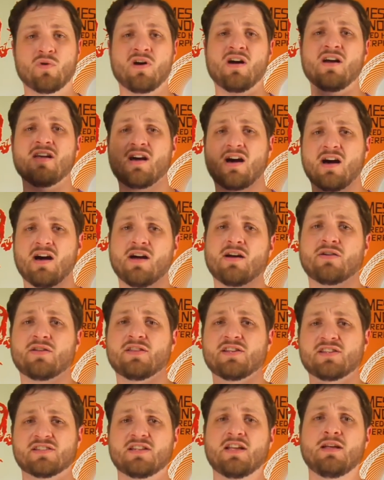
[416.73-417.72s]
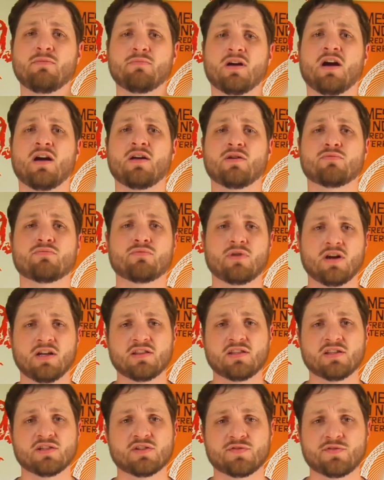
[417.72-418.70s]
why hire the same guy to
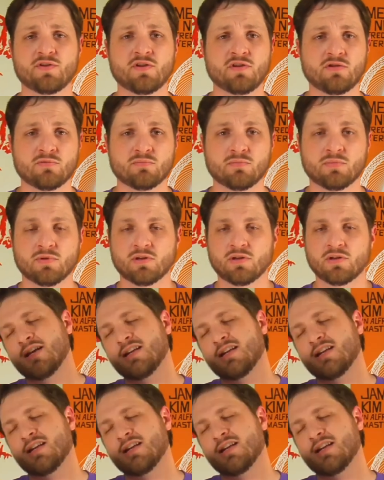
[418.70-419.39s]
write this film?